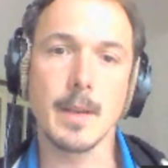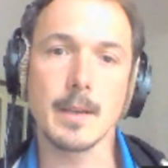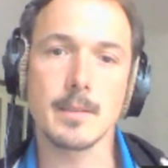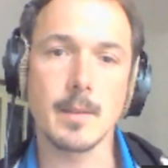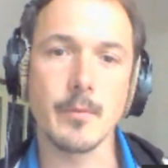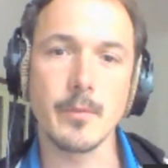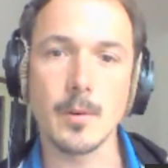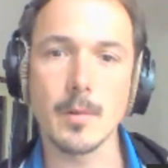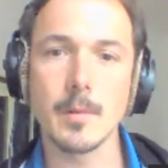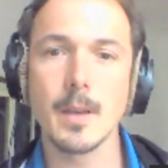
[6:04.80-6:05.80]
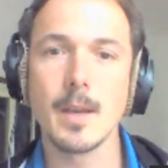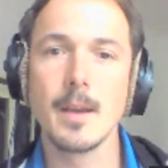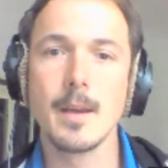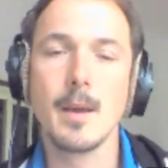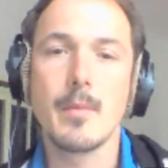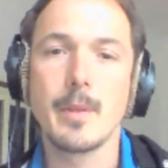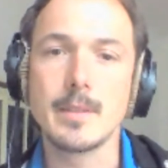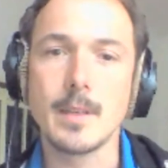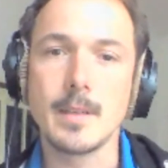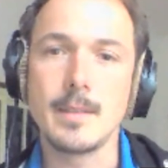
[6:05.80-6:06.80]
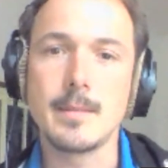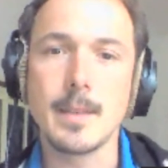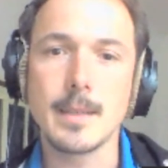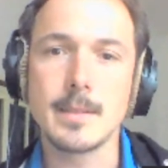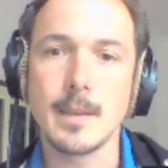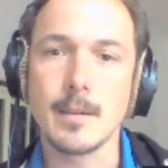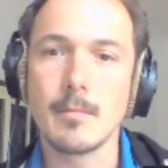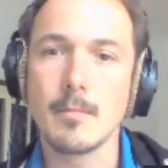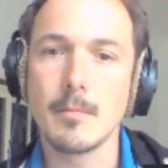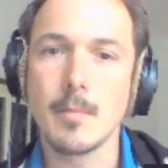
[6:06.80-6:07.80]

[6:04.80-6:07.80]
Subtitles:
and ask them for things that need testing.